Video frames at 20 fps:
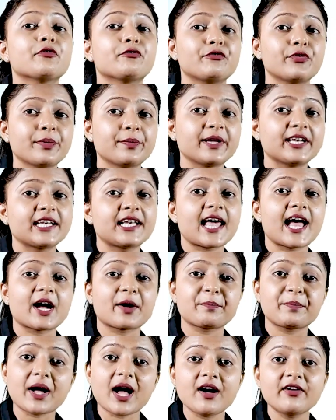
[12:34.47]
Women
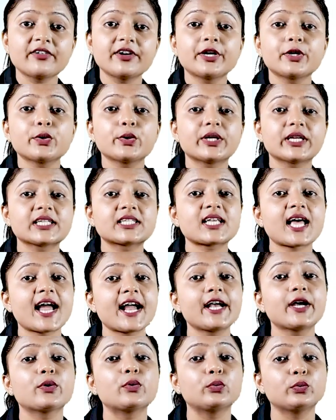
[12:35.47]
lack power to
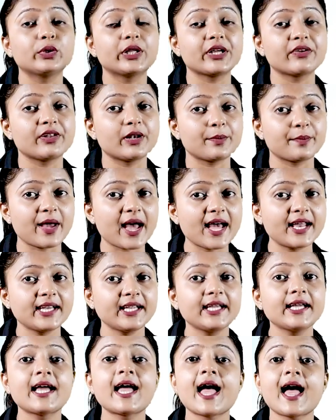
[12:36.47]
decide who they will
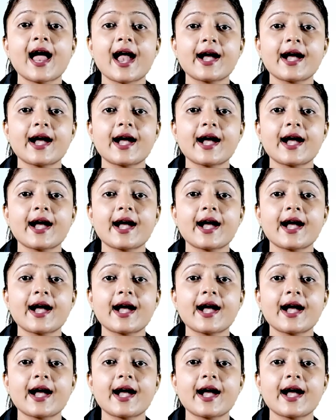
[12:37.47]
marry